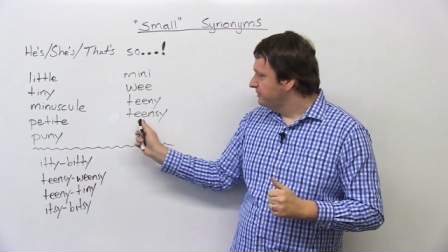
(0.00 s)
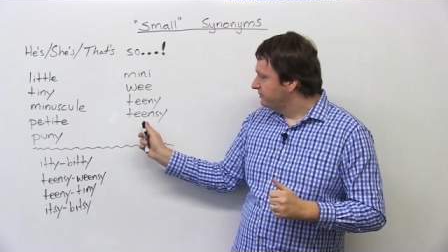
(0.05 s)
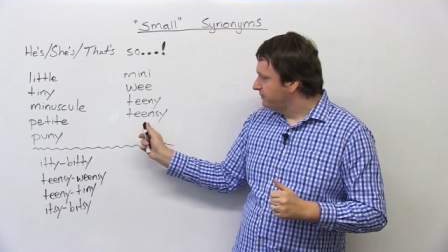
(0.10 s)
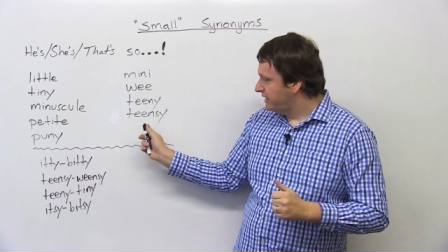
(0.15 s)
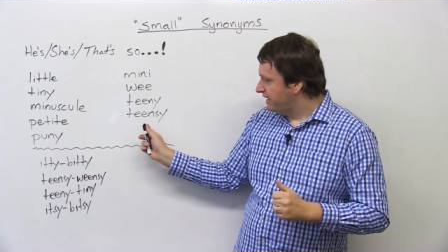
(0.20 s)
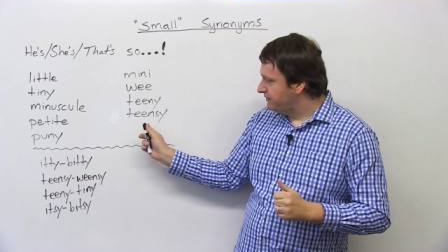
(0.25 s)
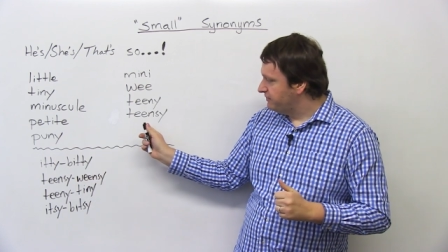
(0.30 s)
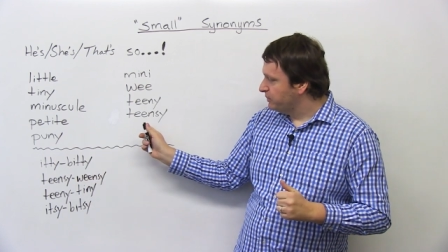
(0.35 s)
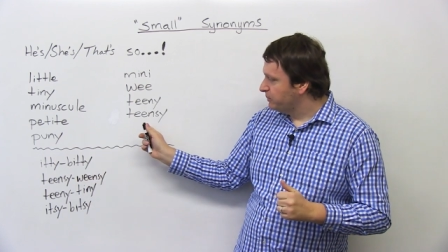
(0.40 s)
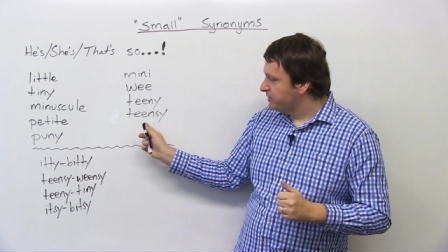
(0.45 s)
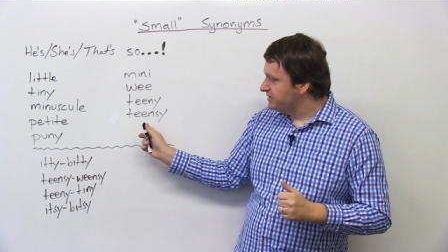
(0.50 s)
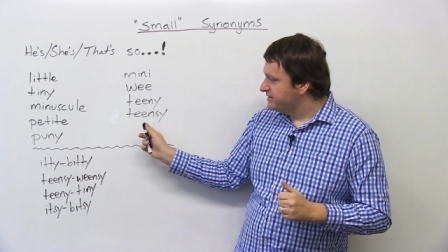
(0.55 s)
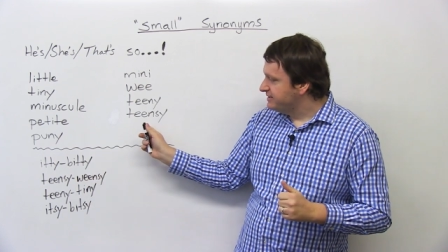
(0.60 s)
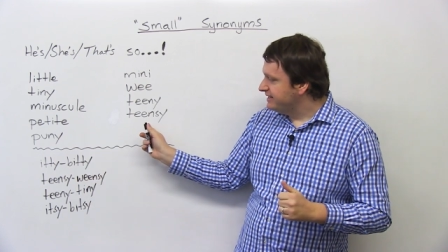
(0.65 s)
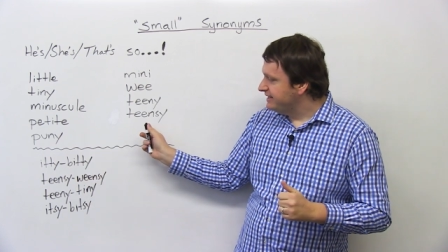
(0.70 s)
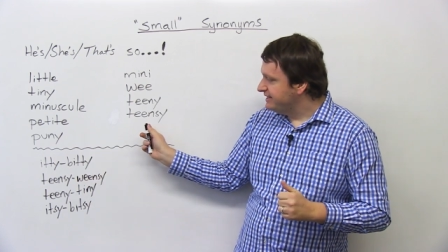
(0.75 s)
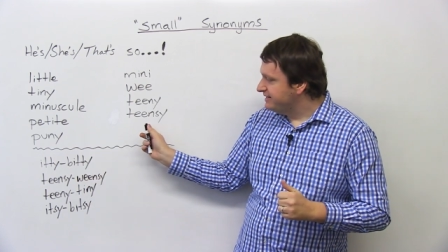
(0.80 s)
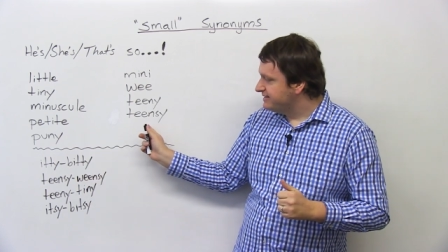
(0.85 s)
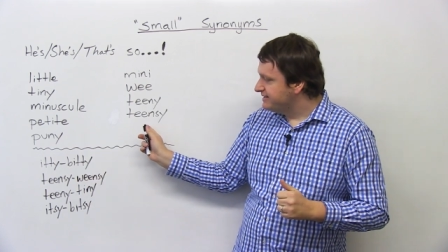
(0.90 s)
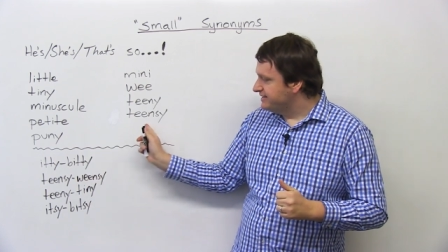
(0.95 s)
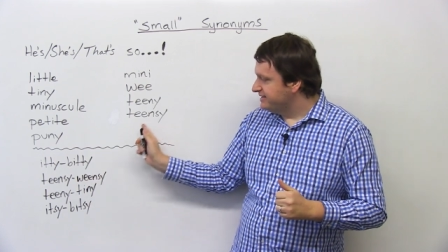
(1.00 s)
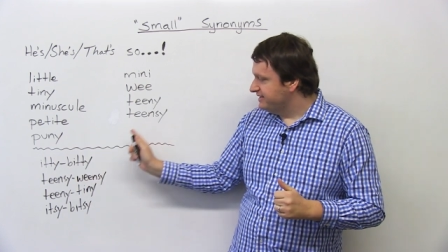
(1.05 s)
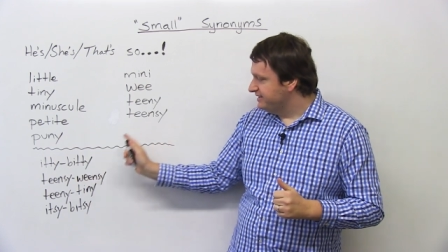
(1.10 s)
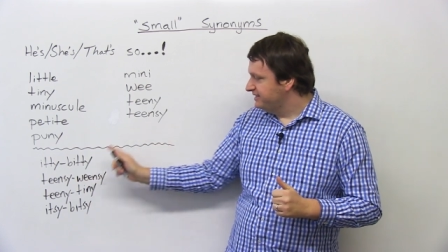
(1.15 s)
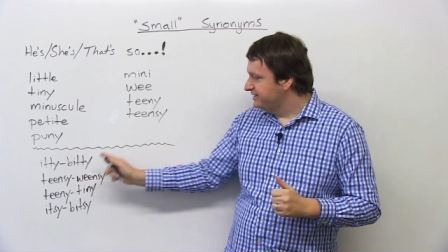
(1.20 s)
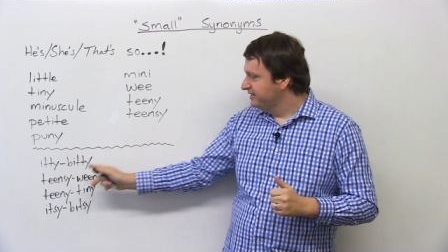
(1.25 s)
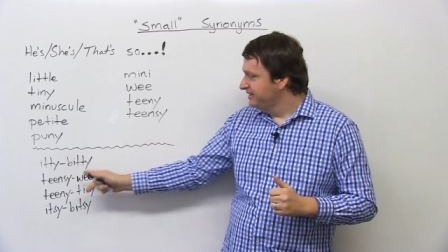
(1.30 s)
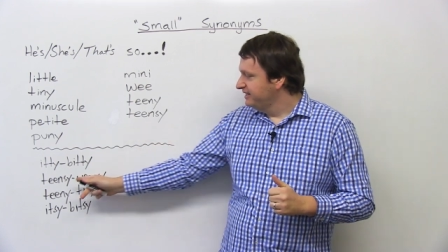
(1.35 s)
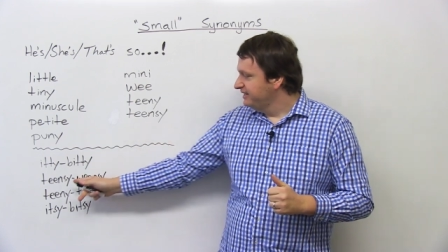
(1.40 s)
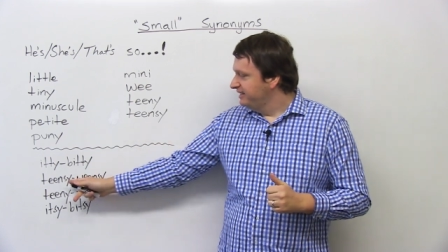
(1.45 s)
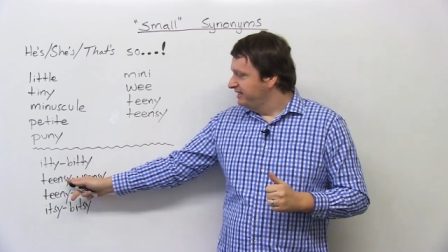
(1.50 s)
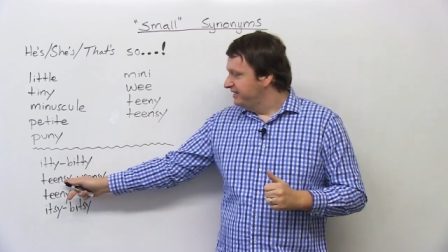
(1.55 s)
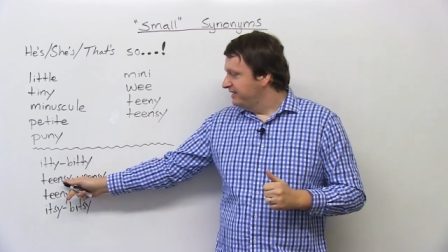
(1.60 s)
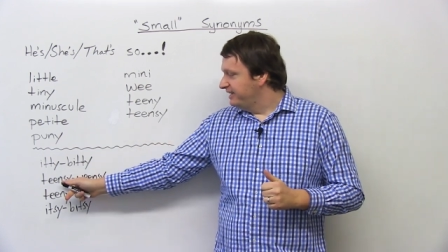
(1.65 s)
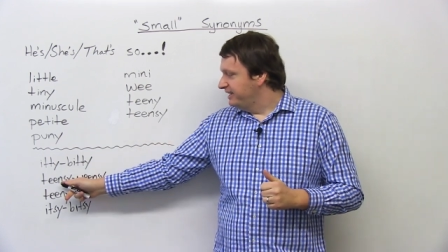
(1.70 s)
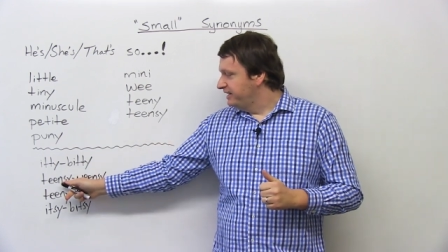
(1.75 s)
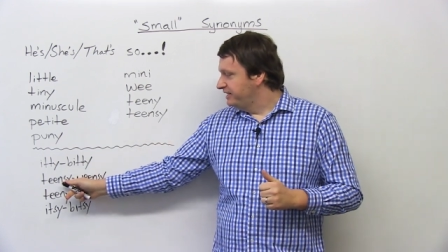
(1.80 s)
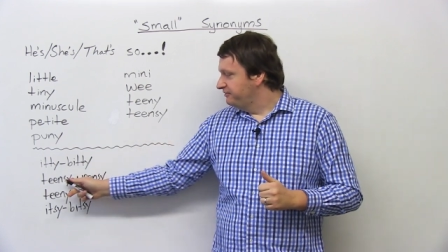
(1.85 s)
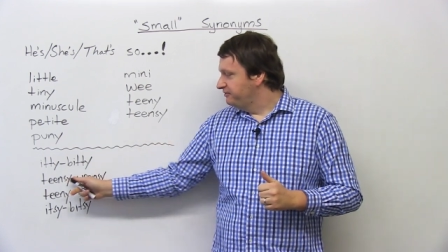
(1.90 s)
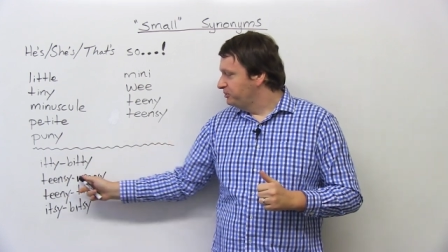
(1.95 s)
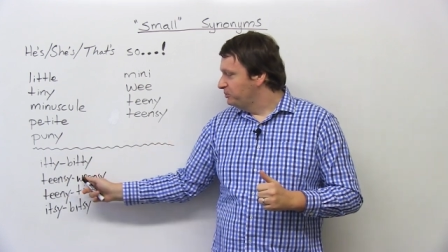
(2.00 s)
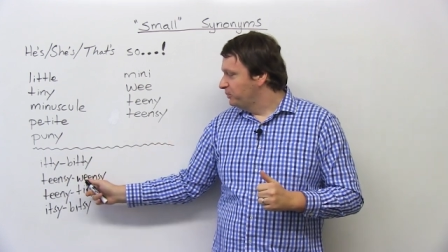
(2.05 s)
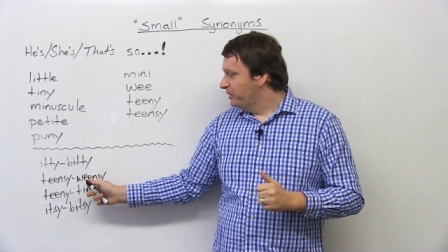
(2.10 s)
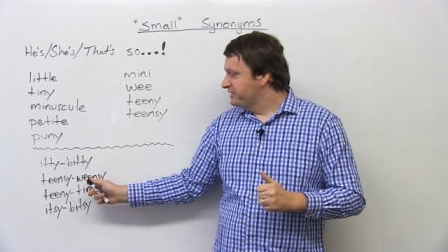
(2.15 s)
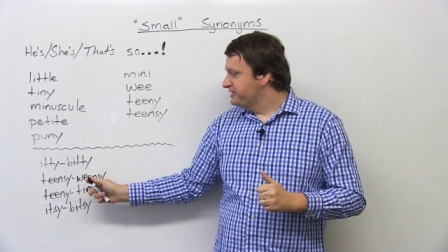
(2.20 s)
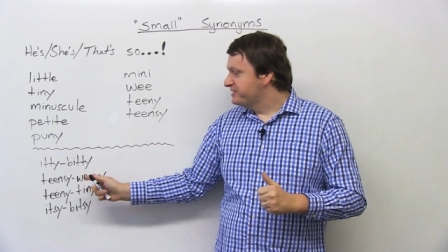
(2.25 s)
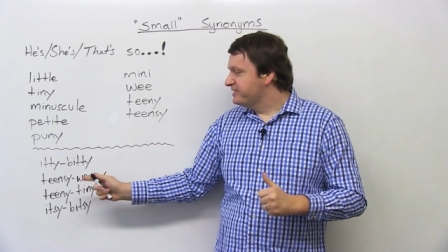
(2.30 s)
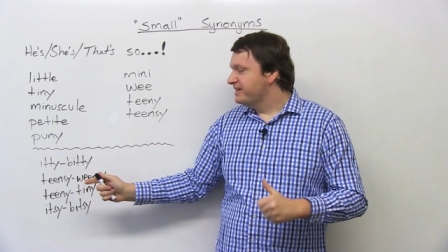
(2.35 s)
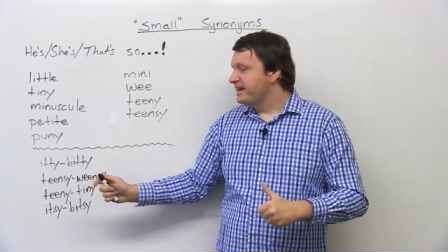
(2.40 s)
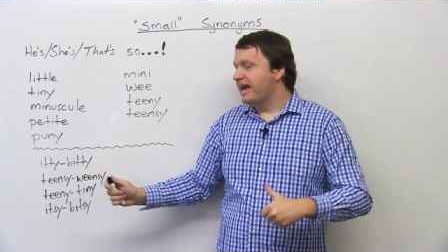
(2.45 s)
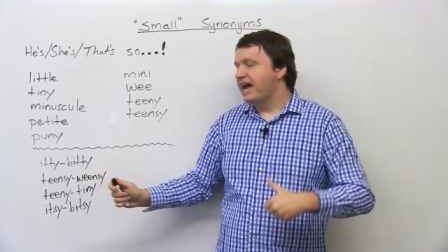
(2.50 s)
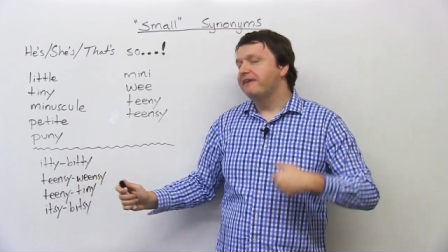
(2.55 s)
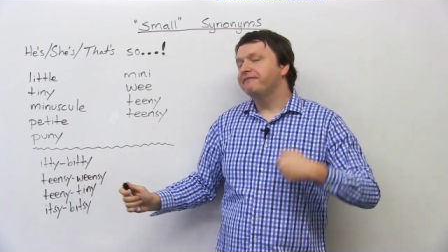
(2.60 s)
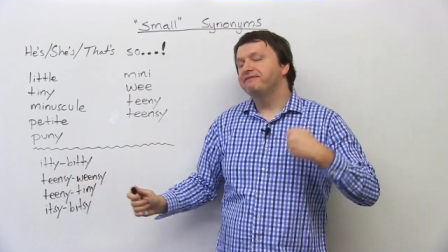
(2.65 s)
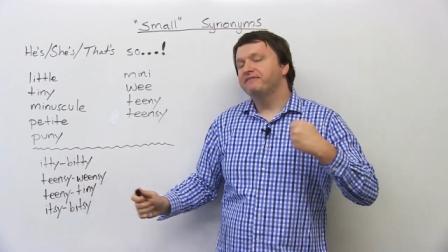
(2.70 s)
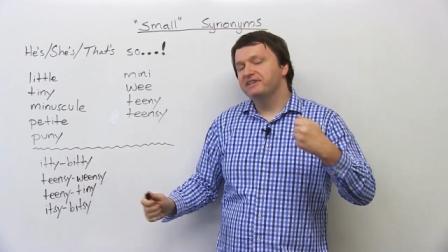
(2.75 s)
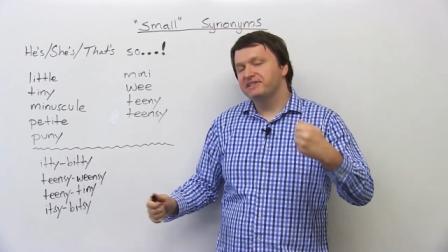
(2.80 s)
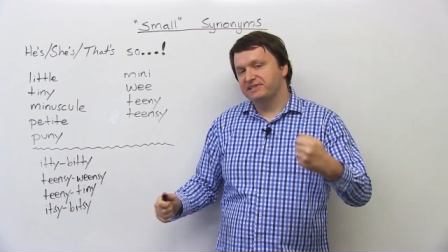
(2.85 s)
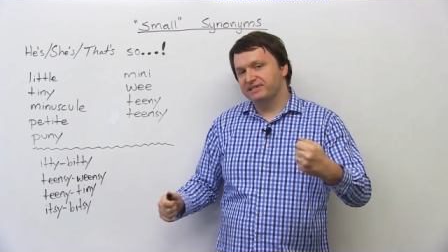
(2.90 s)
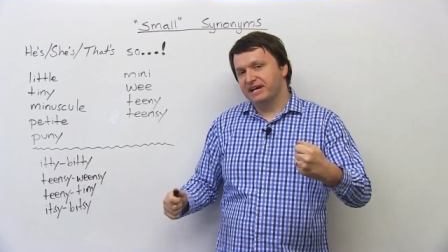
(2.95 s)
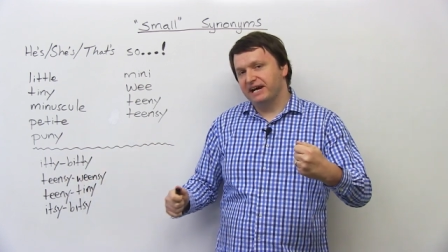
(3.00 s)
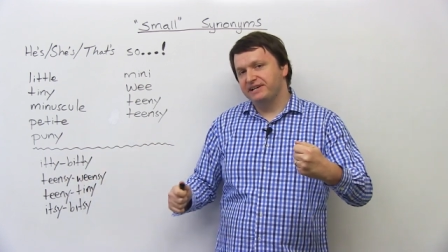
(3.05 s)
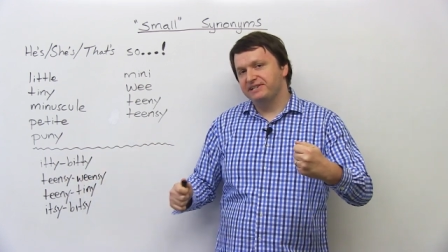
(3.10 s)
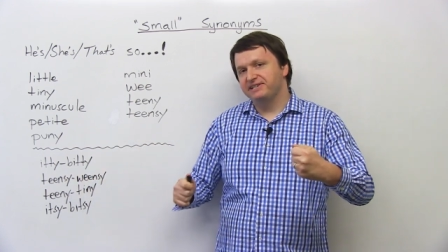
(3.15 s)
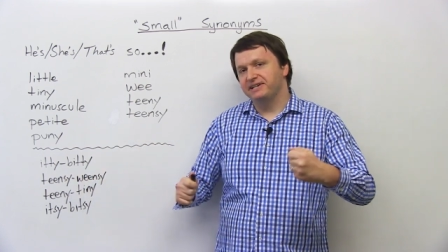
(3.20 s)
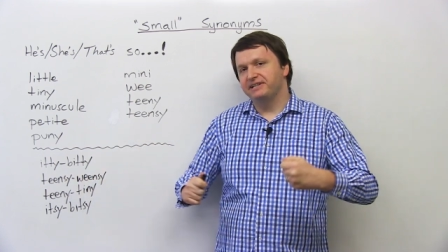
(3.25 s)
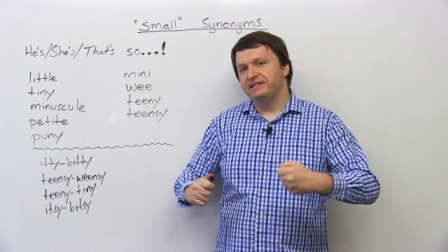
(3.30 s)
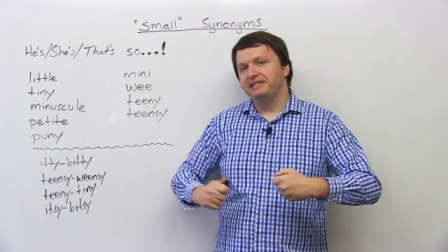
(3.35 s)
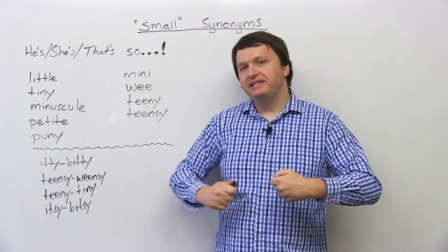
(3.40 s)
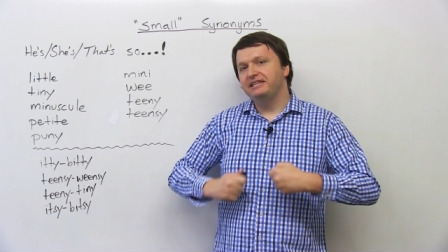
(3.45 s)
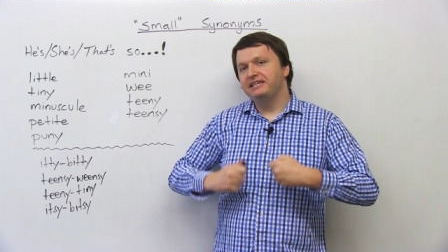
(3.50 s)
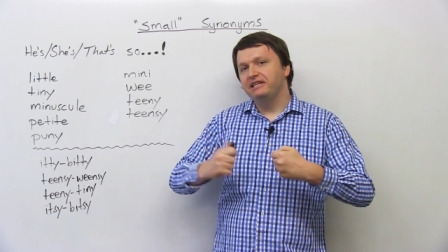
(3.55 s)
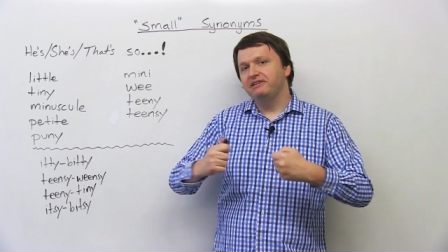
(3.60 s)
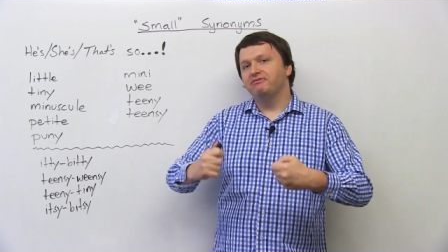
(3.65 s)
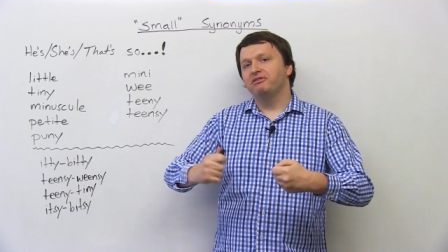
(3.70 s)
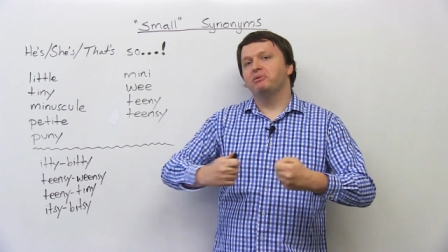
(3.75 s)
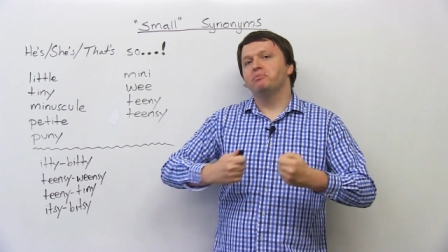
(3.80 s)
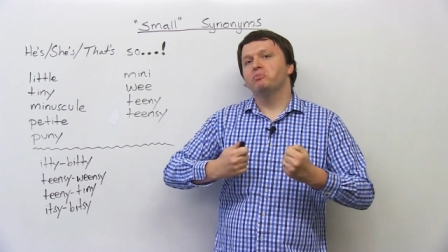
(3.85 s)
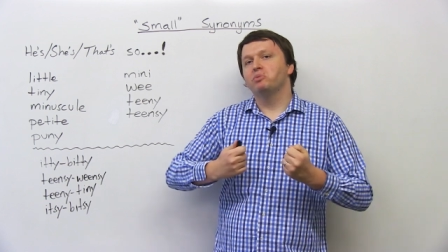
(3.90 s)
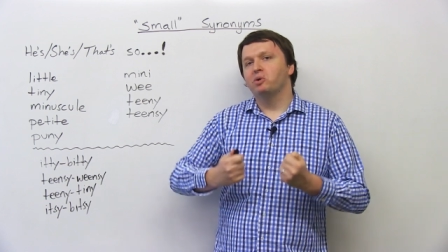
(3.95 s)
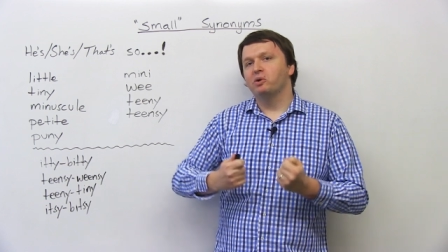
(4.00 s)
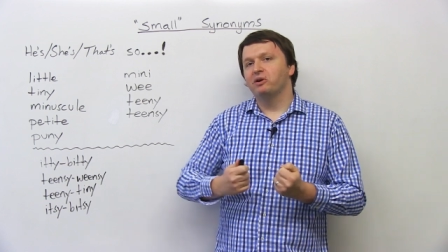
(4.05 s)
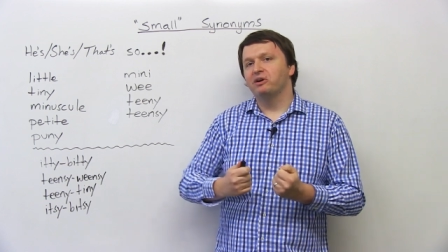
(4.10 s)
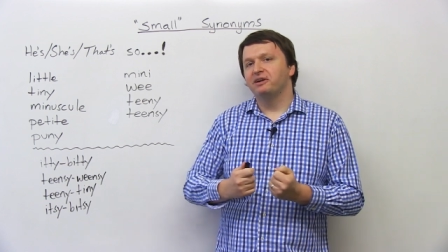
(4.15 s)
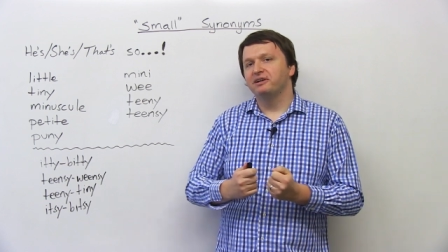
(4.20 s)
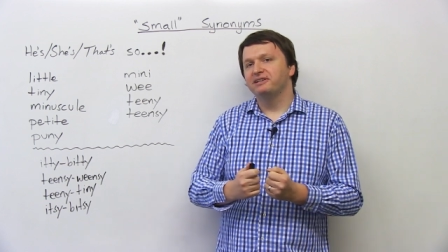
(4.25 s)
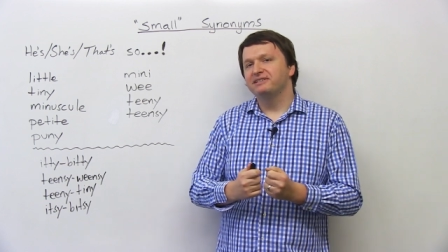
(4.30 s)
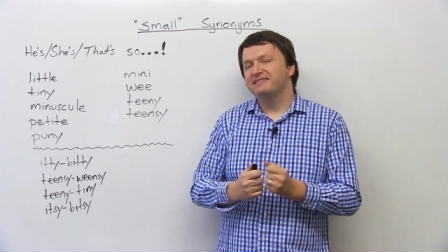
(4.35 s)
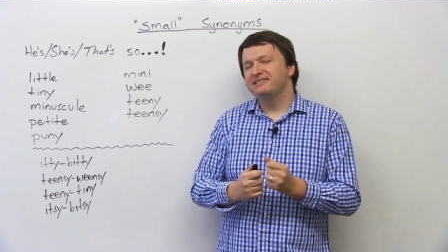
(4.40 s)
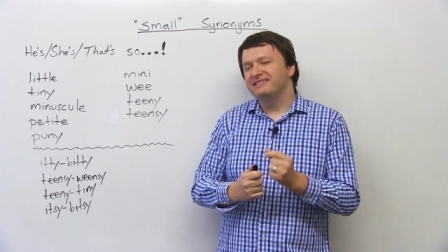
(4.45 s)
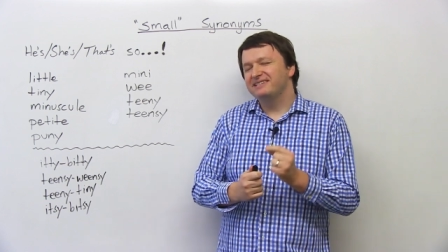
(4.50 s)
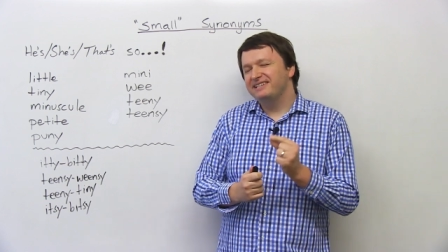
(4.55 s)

we have the word teensy. And if you want to emphasize it even more,